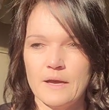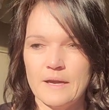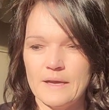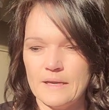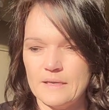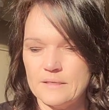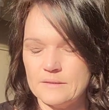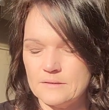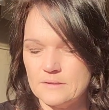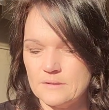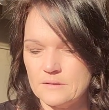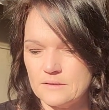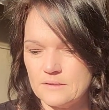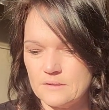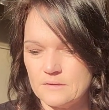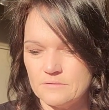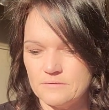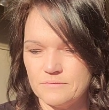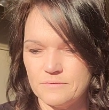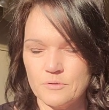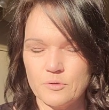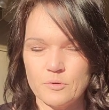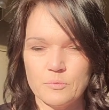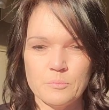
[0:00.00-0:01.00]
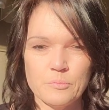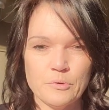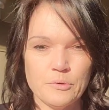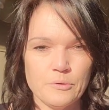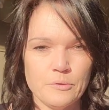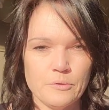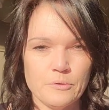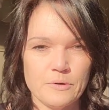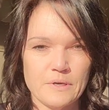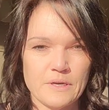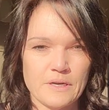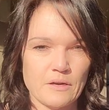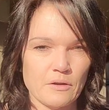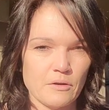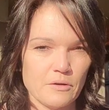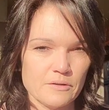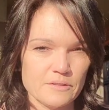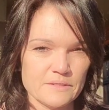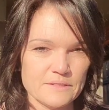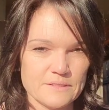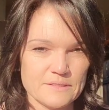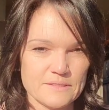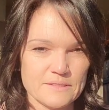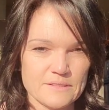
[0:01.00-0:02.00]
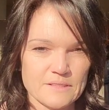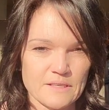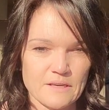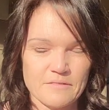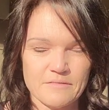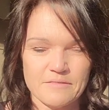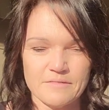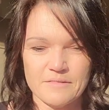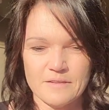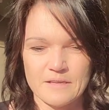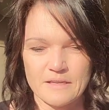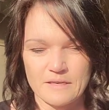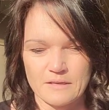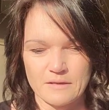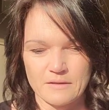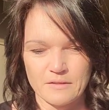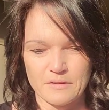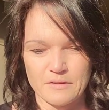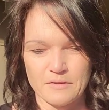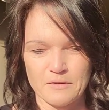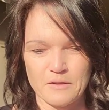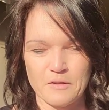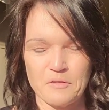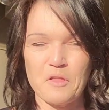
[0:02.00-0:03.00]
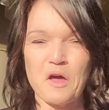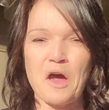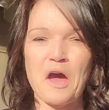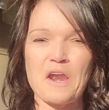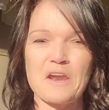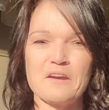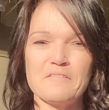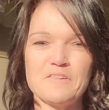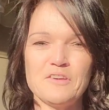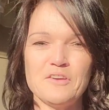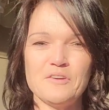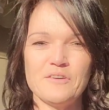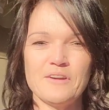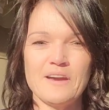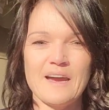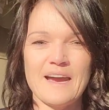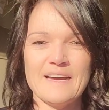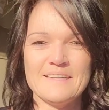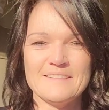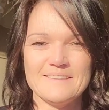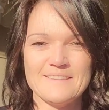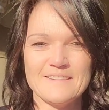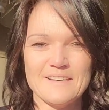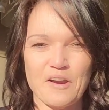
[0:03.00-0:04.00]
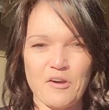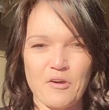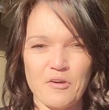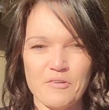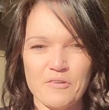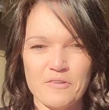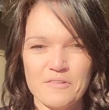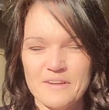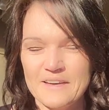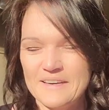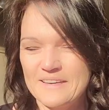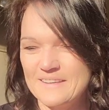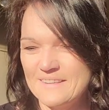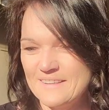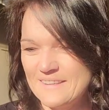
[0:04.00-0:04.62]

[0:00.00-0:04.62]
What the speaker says: and full moon and all this stuff that a lot of you guys know.